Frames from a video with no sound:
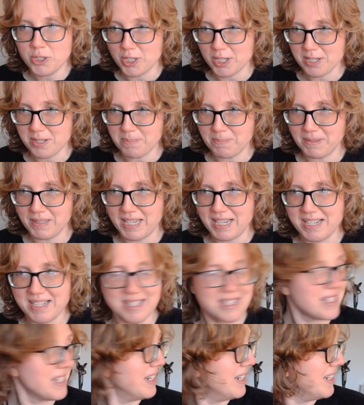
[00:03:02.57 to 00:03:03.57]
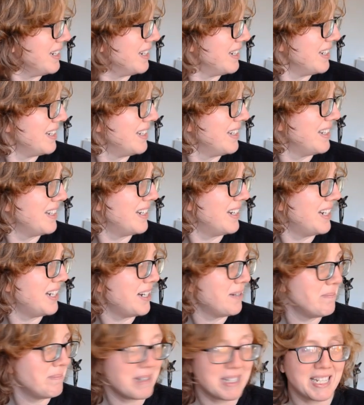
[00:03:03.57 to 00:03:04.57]
just place...
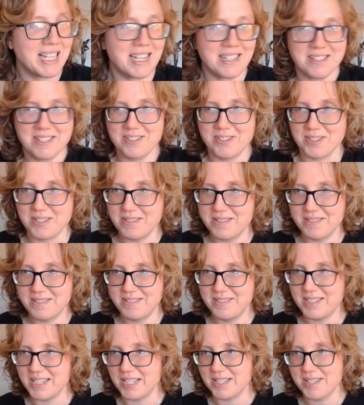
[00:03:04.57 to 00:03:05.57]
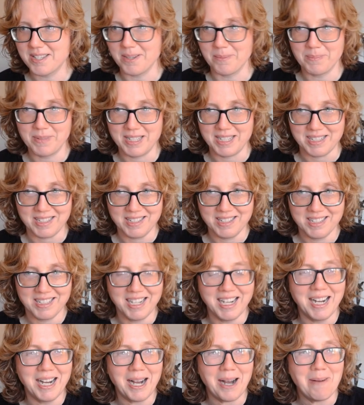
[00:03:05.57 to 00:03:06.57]
My cats just did something.
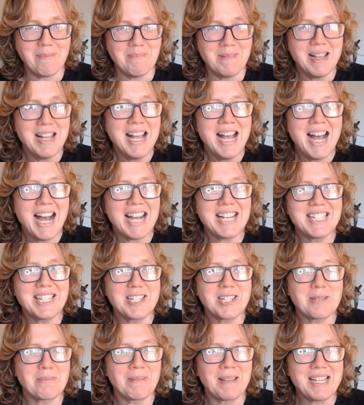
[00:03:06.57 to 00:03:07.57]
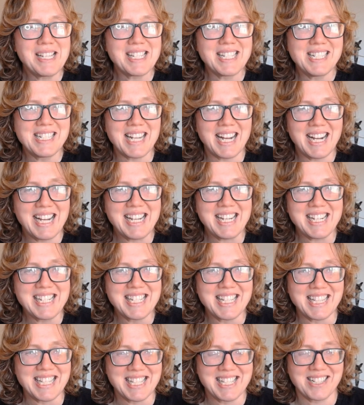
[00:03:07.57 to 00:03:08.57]
I did just place a 9
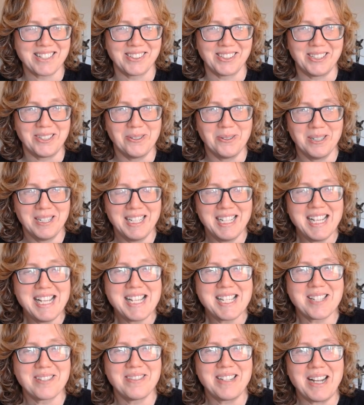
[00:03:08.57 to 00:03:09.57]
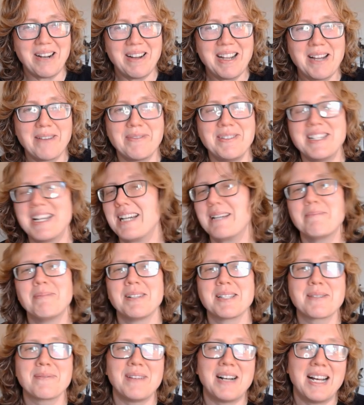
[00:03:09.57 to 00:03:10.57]
into this clue. So now I have 9
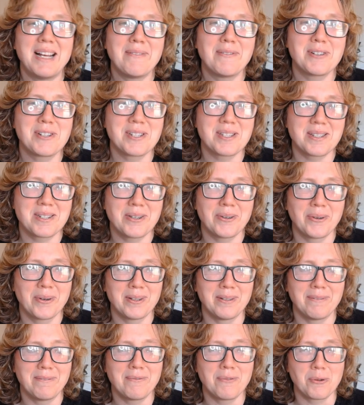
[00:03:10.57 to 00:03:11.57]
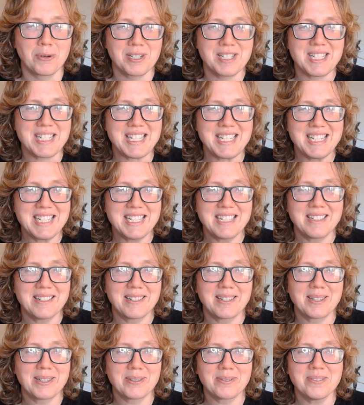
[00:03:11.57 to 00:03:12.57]
plus 5, which is a total of 14.
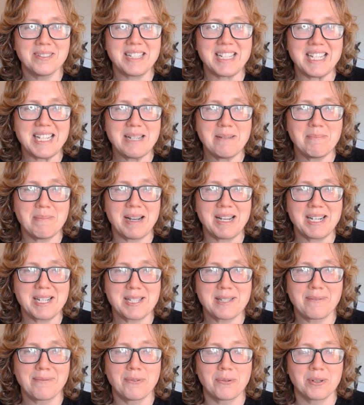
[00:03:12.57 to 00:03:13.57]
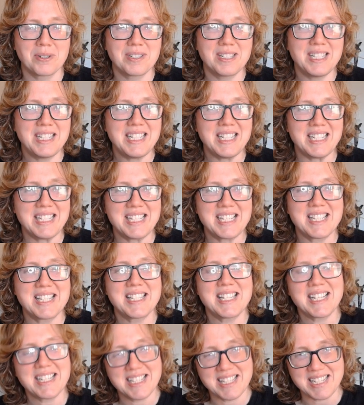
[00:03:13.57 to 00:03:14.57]
30 minus 14 is
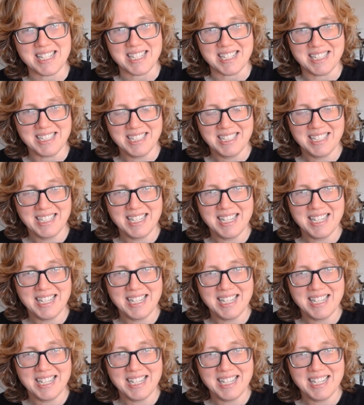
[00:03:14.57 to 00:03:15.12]
16.